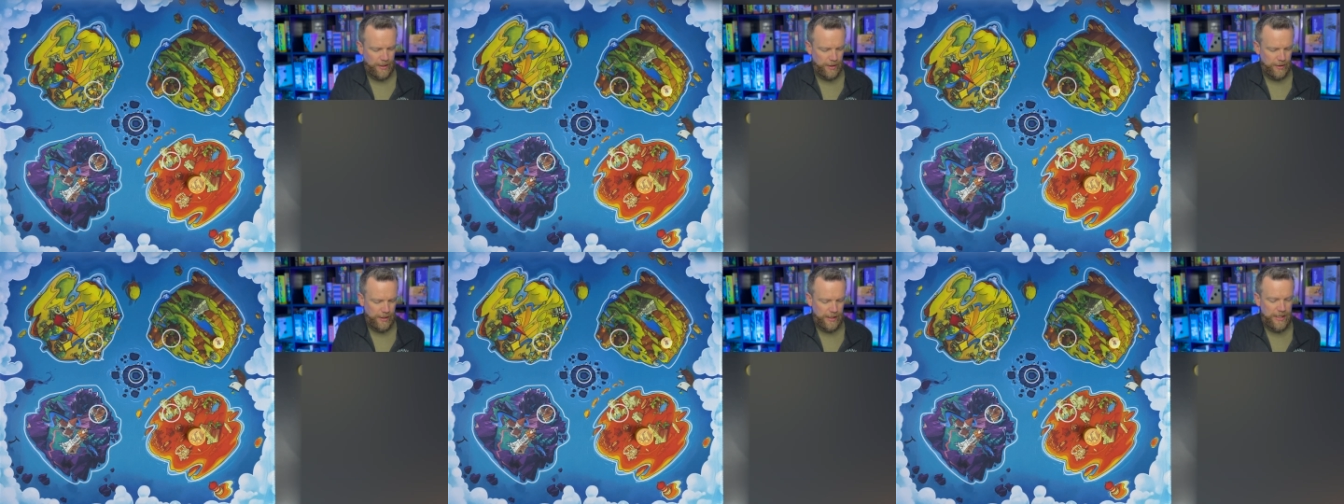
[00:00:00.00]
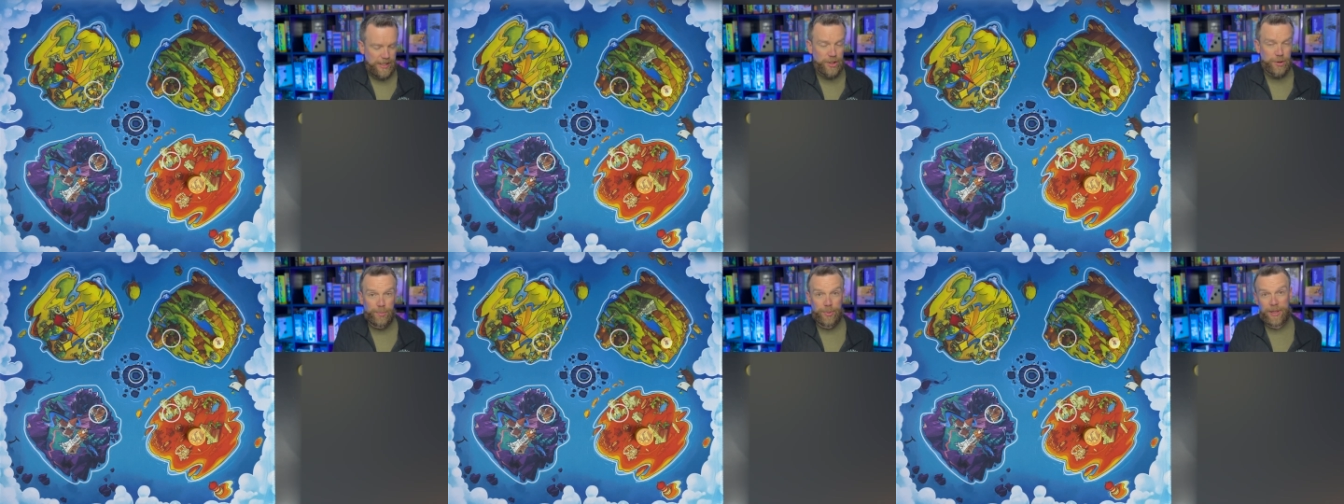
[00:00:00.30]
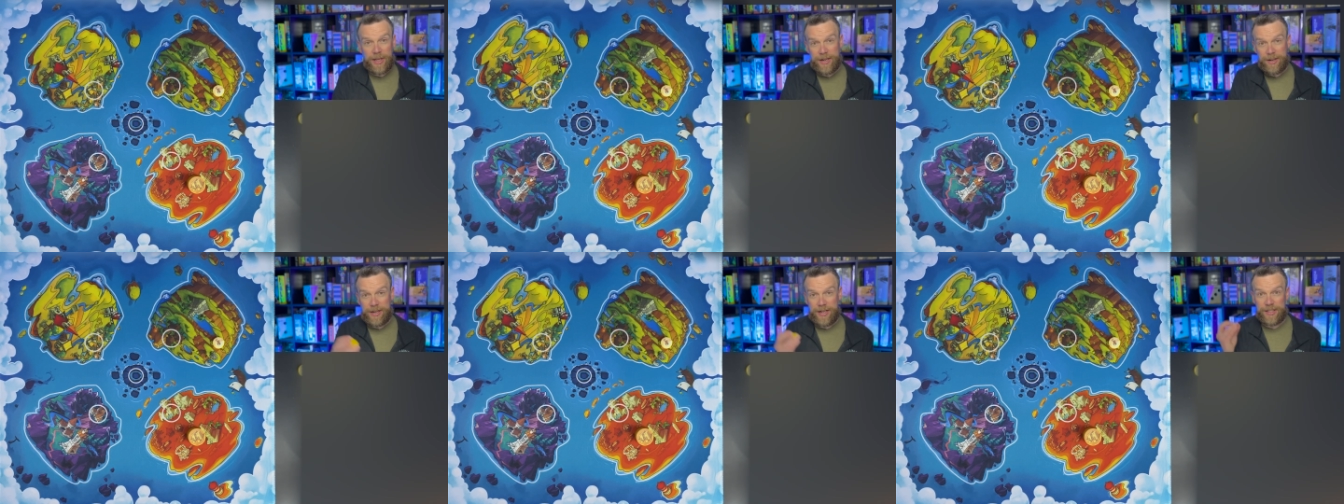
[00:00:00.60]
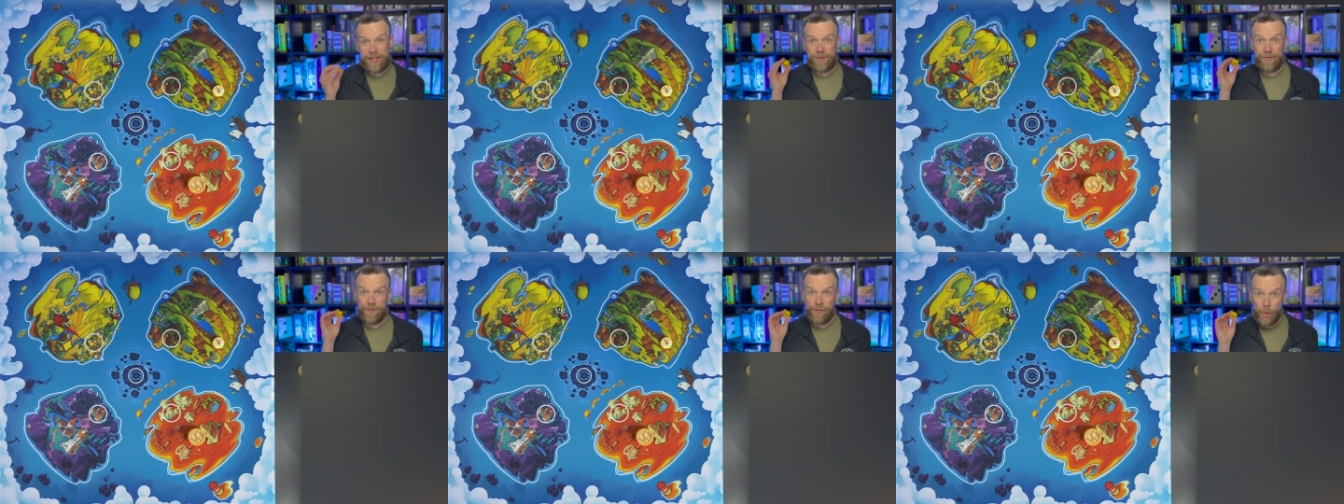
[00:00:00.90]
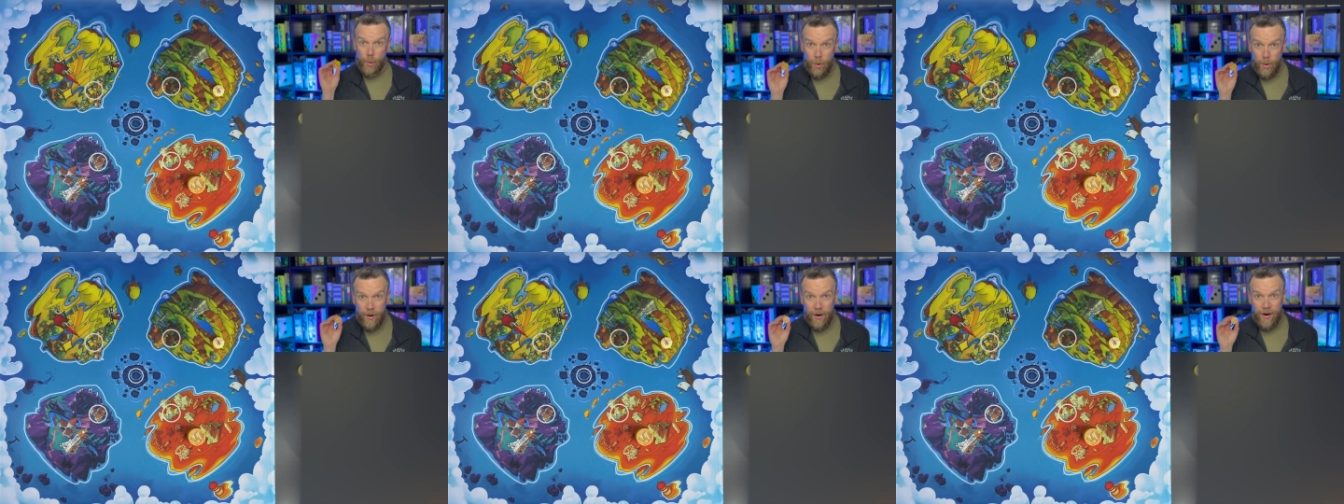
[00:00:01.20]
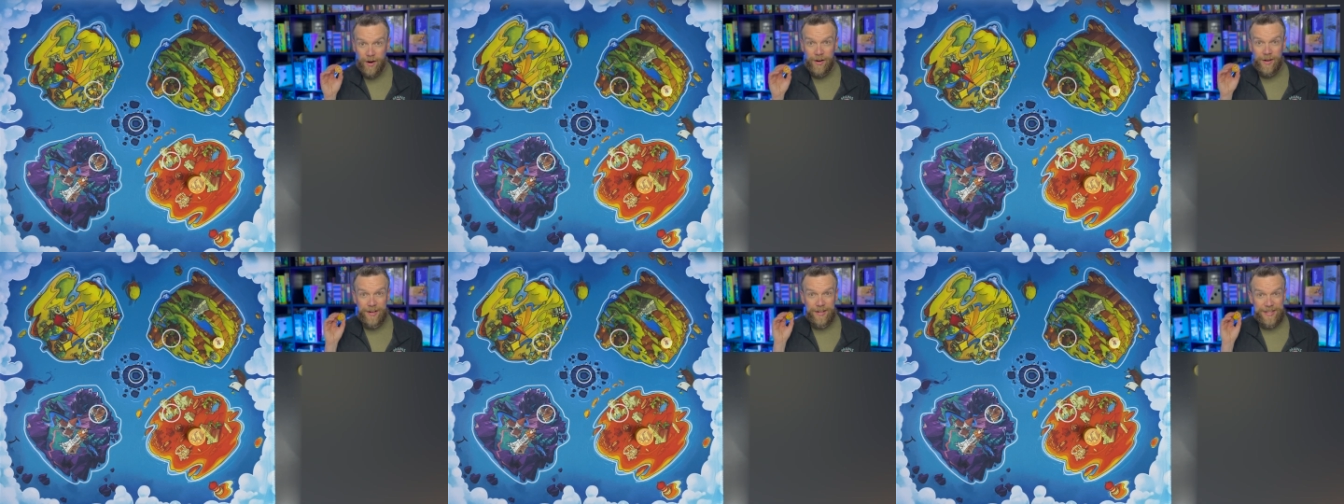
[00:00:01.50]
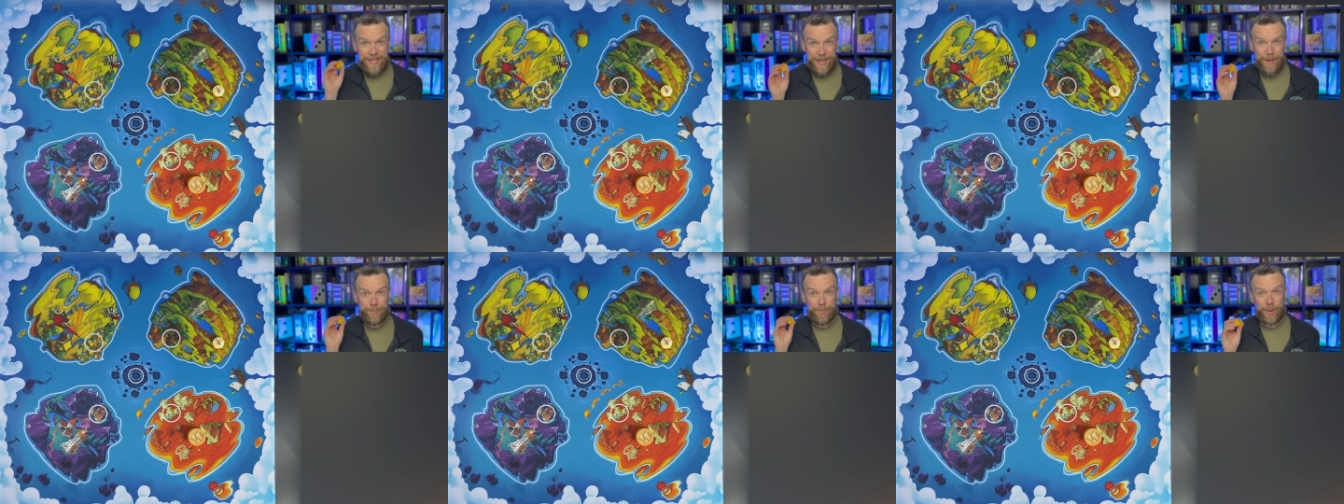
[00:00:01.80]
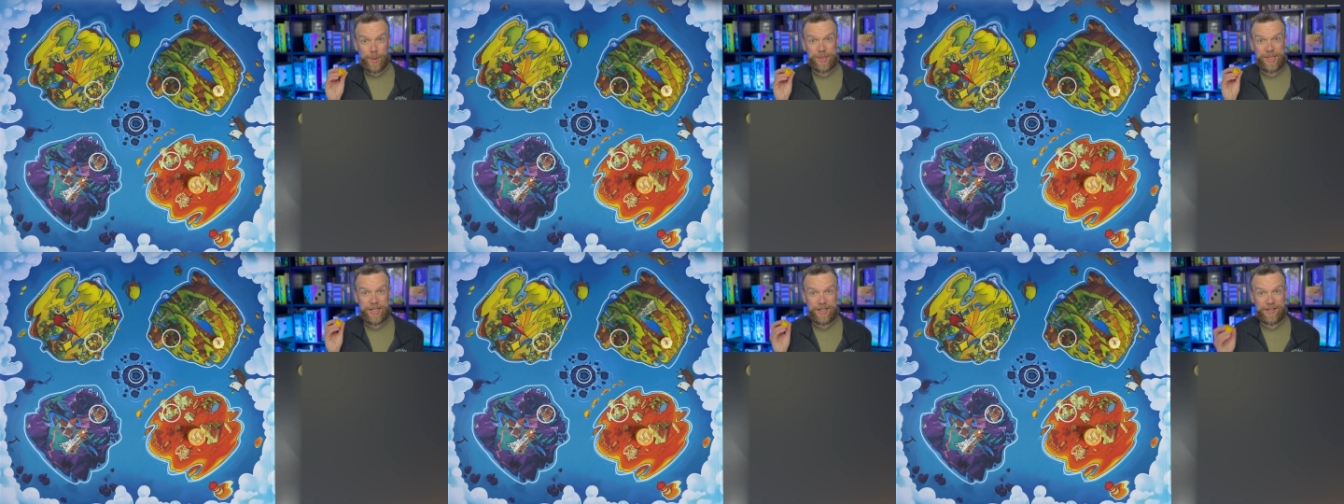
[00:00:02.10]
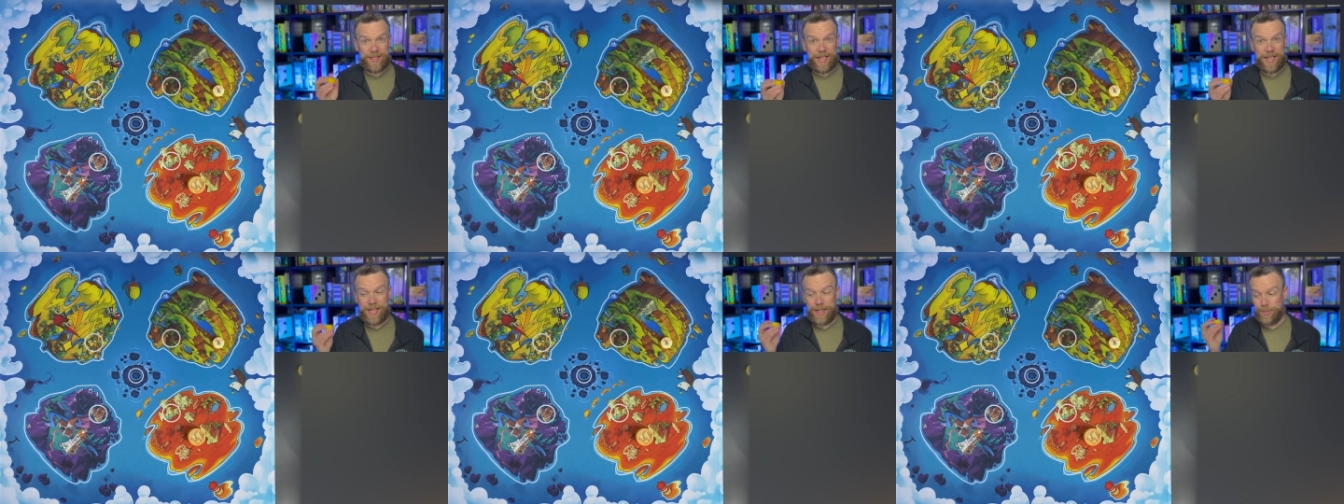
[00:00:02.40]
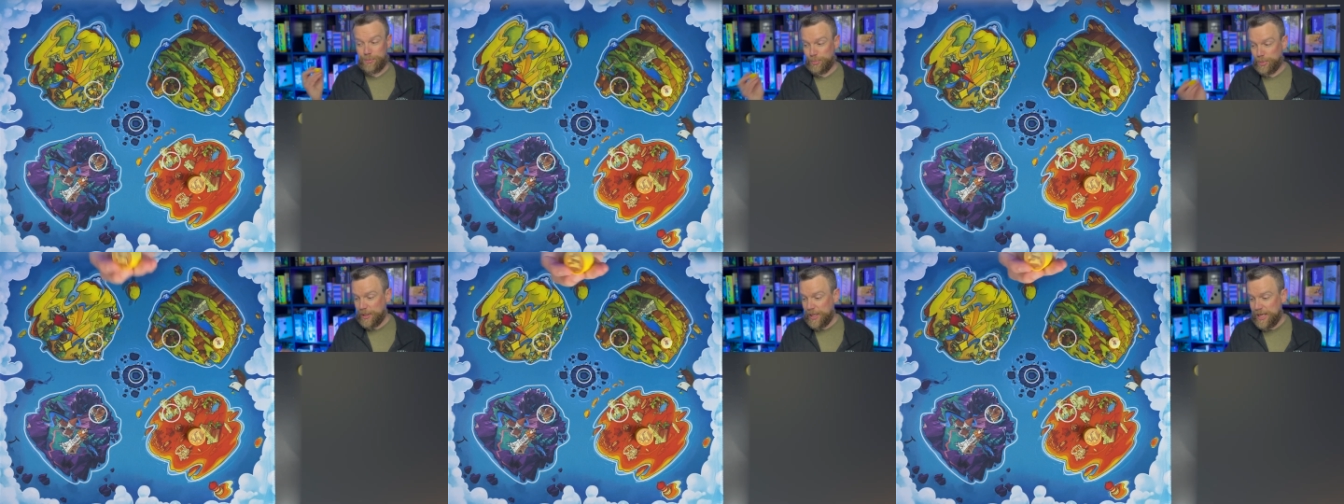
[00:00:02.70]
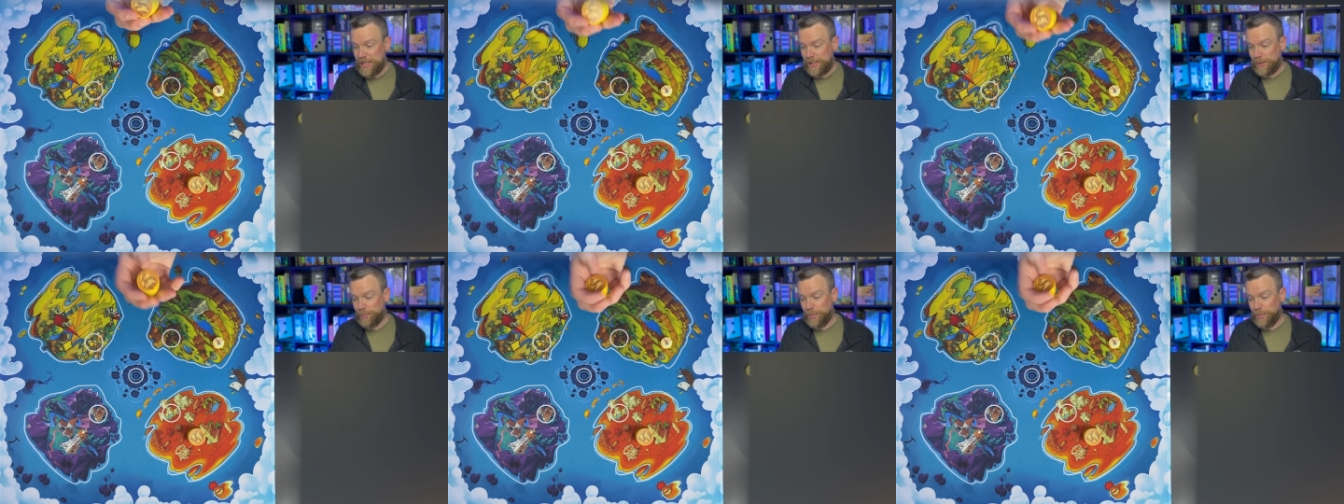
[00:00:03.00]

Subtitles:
Each player has 4 temples that they can place,